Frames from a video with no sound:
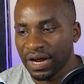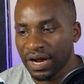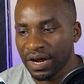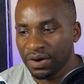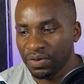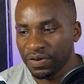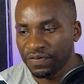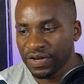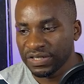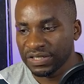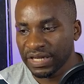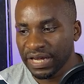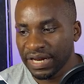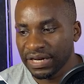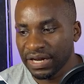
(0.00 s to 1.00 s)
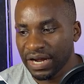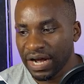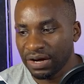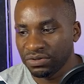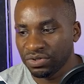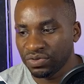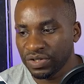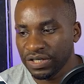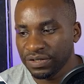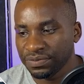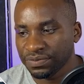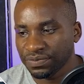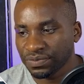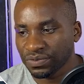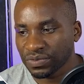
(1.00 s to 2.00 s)
we first get the country.
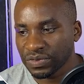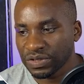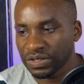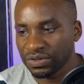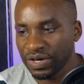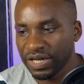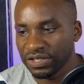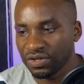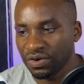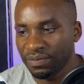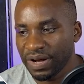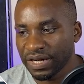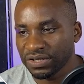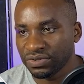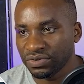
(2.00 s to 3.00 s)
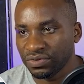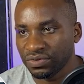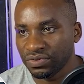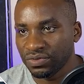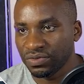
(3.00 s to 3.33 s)
So let's go back to